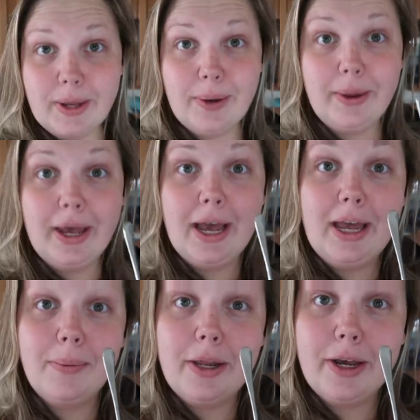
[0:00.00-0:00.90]
So anyway,
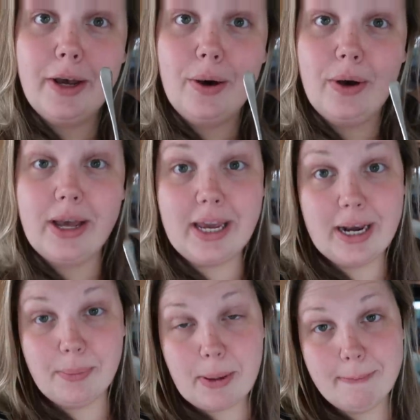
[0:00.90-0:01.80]
I am gonna go
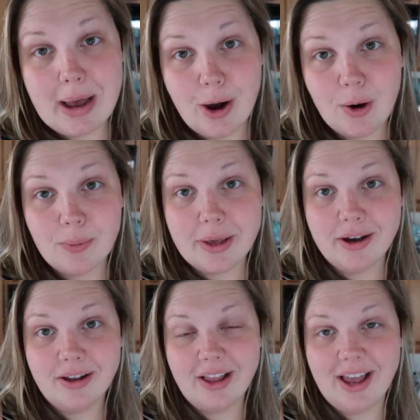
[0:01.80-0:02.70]
eat up my
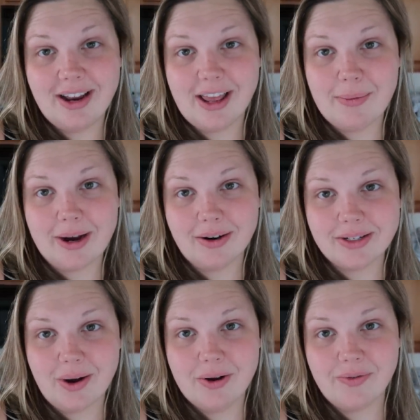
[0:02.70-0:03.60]
oatmeal and get my
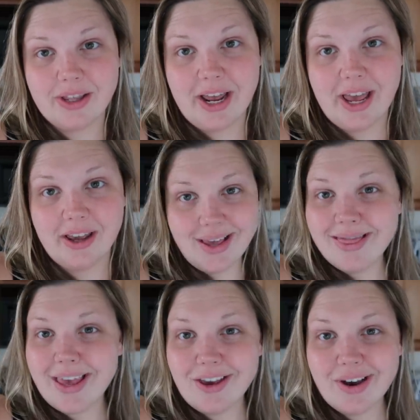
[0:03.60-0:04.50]
girls going for the day.
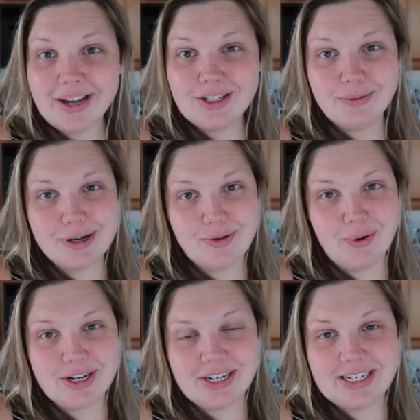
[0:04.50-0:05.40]
Thank you guys so much
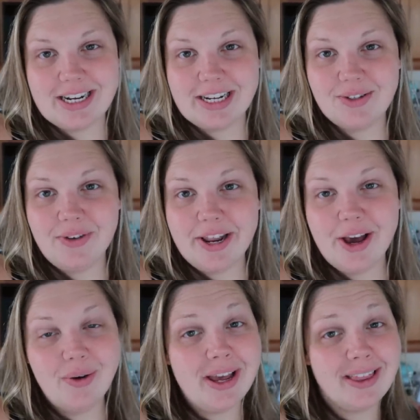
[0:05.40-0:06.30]
for watching today's
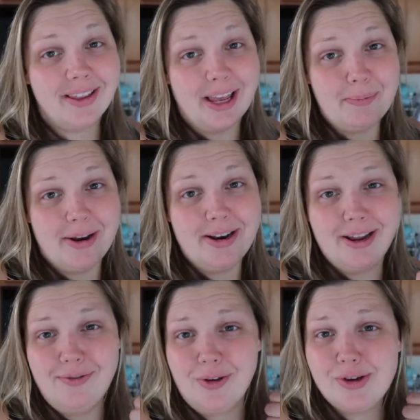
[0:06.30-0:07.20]
video. Hit the like button
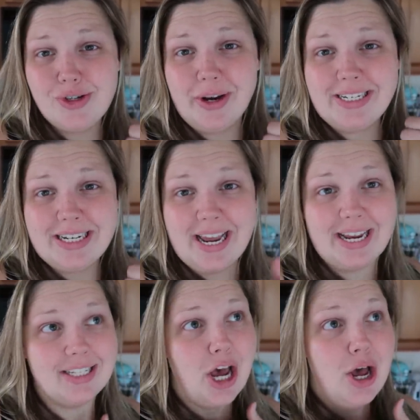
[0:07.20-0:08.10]
if you enjoyed
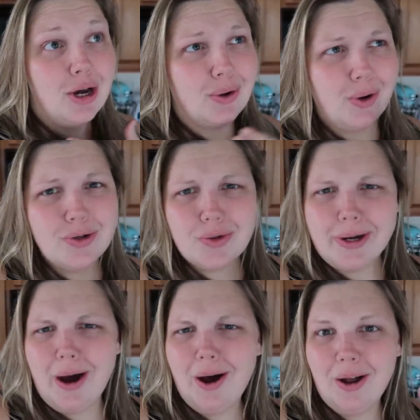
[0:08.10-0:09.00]
today's
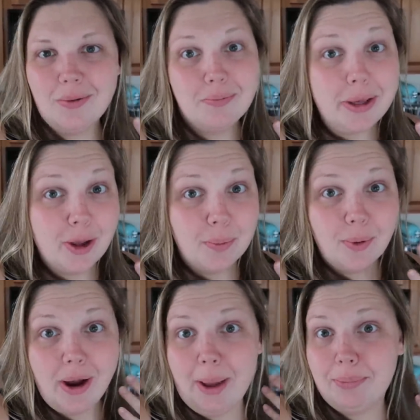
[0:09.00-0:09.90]
grocery haul, meal
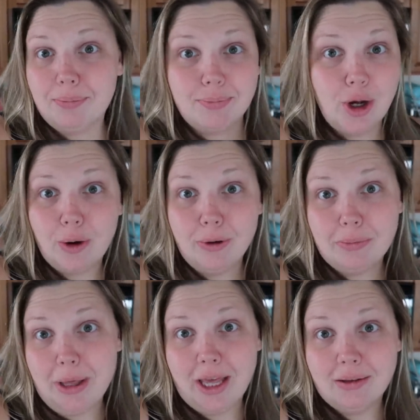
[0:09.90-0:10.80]
prep, cook
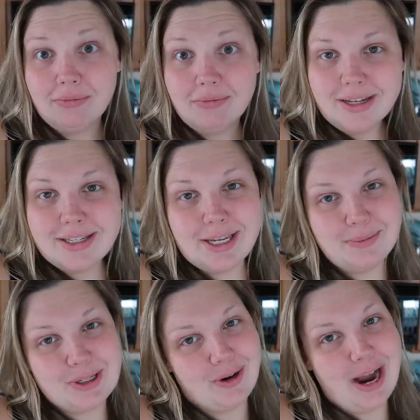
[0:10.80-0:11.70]
with me.
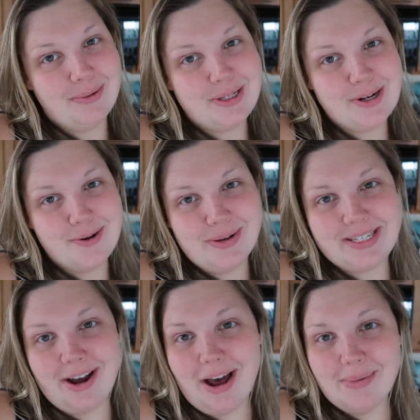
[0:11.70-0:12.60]
Subscribe so you don't
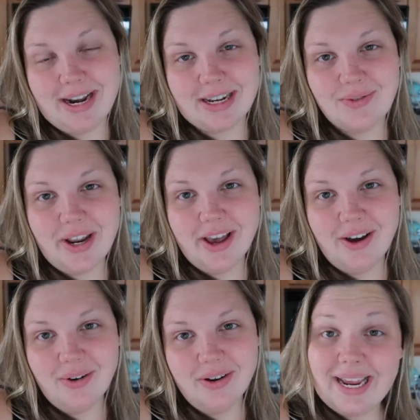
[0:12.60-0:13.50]
miss out on my next
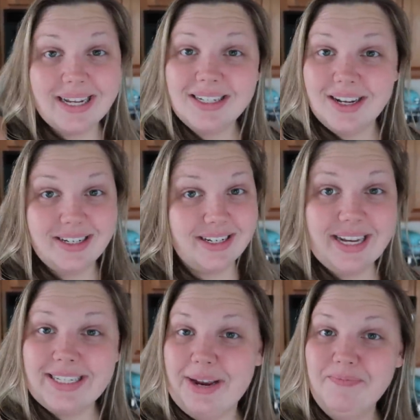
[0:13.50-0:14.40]
video. And until
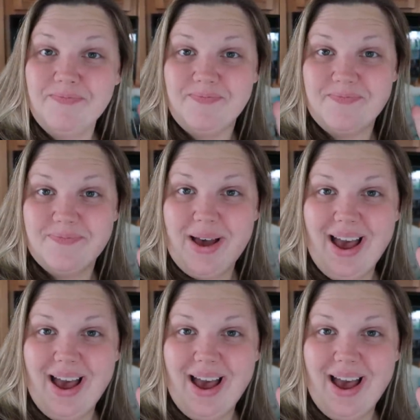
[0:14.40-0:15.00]
next time, bye.